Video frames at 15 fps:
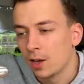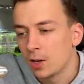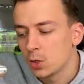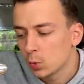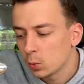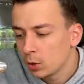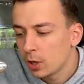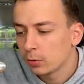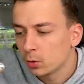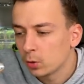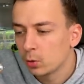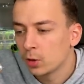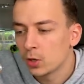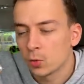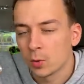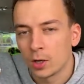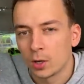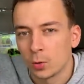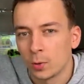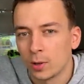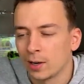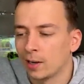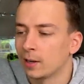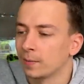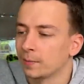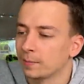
So we have to do this quite quickly.